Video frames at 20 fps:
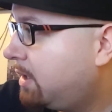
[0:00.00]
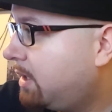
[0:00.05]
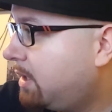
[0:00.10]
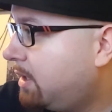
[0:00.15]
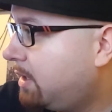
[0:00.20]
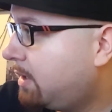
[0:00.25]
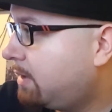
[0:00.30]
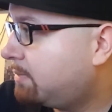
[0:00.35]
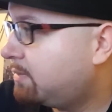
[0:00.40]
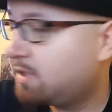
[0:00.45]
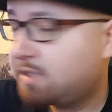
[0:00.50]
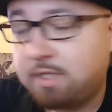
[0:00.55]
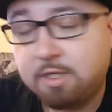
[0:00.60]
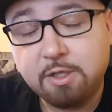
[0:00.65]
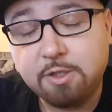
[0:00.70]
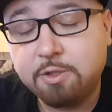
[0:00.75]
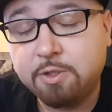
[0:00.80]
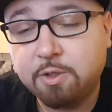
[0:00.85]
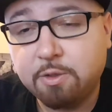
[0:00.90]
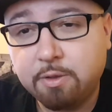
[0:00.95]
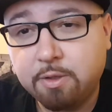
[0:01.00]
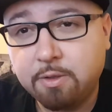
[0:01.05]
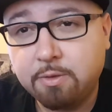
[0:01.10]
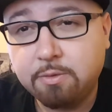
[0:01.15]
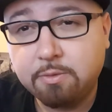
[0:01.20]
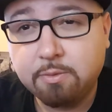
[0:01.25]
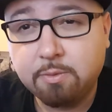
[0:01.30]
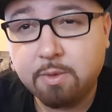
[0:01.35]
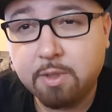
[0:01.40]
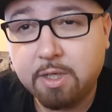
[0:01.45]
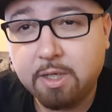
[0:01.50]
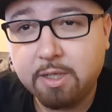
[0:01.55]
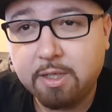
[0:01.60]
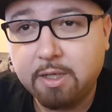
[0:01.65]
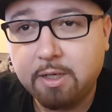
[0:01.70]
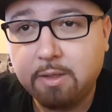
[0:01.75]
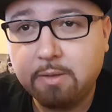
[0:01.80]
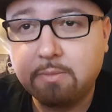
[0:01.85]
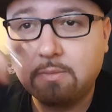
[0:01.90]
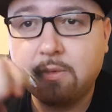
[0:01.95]
And I'm just going to show you what I
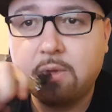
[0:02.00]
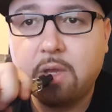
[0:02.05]
got.